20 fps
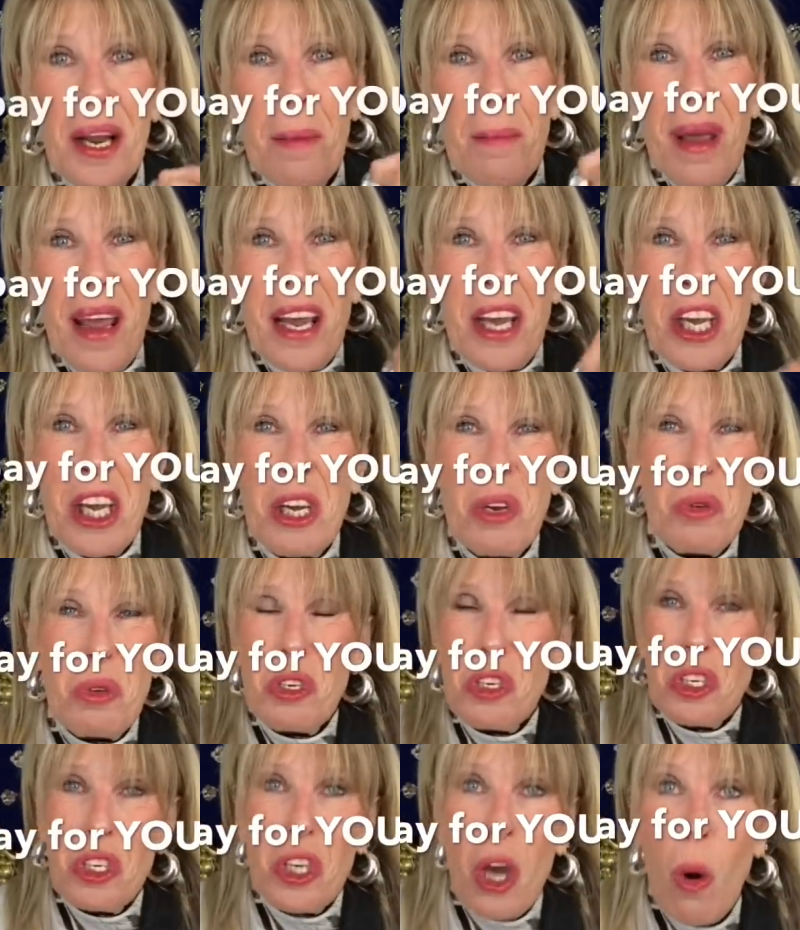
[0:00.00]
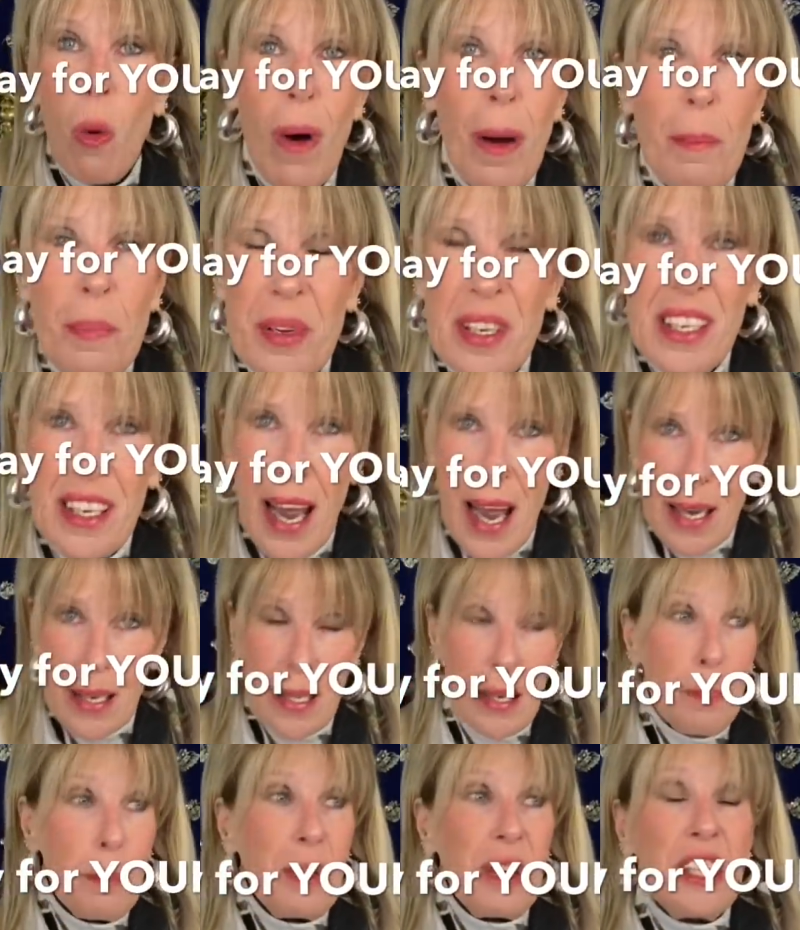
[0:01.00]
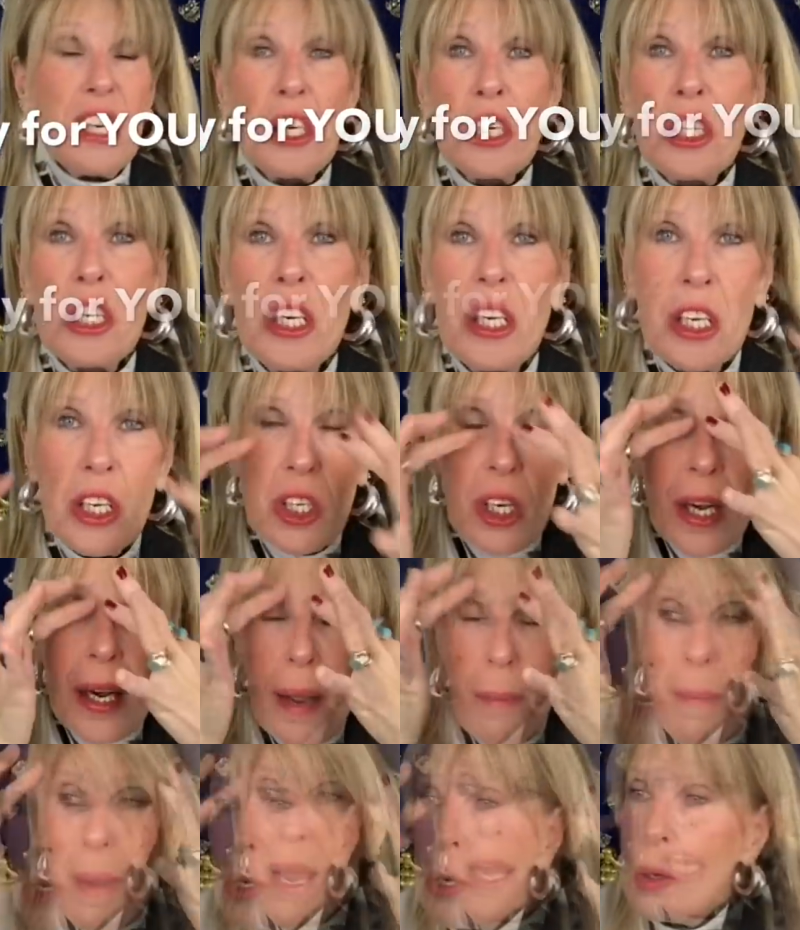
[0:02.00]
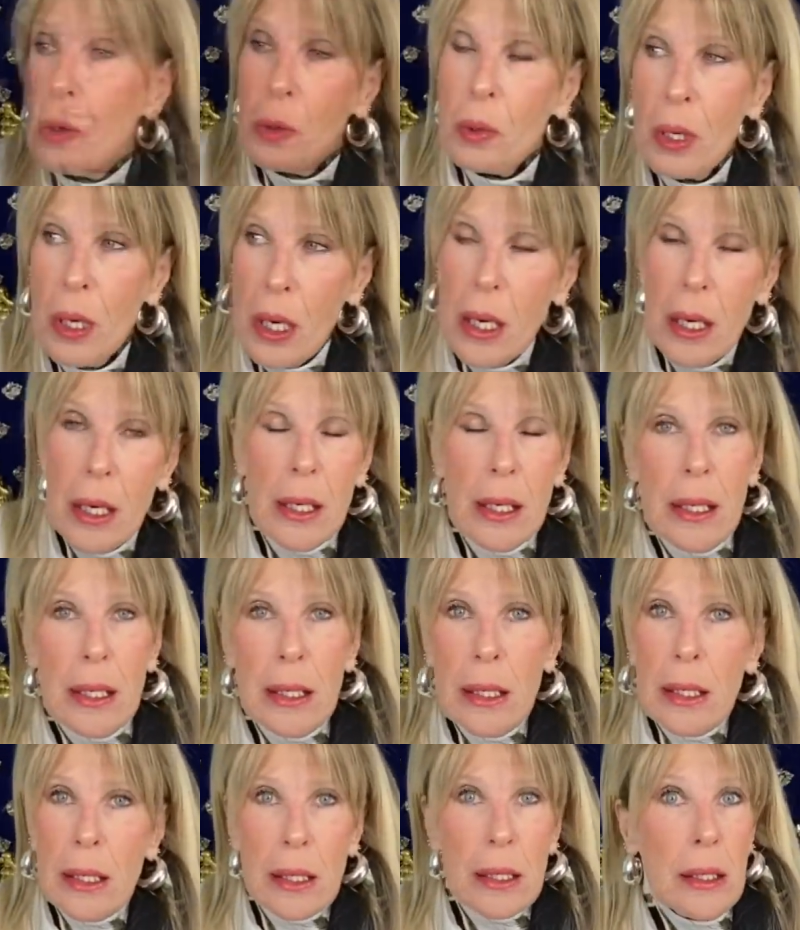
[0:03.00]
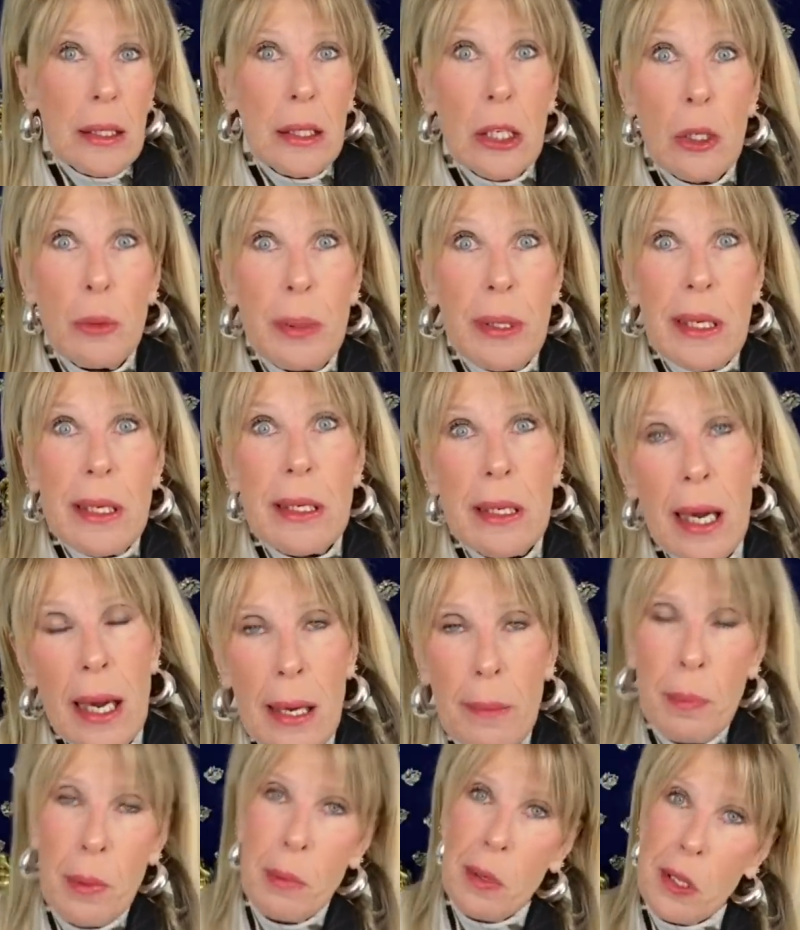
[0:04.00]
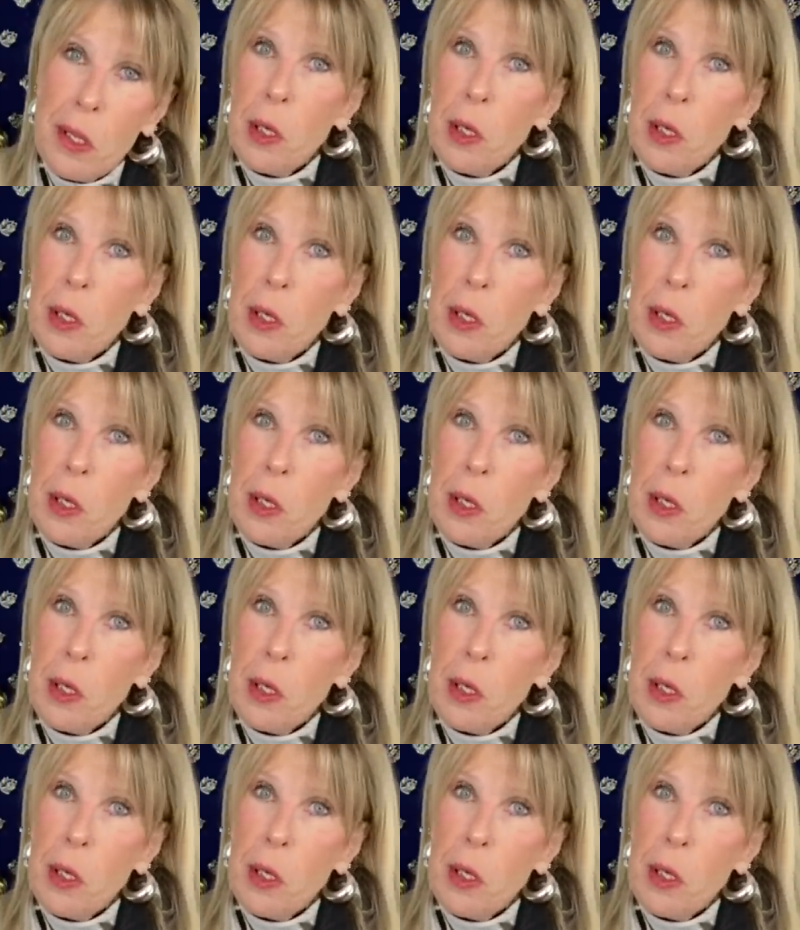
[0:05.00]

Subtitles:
to make you so upset. The petition is going to make, you know, nobody's happy with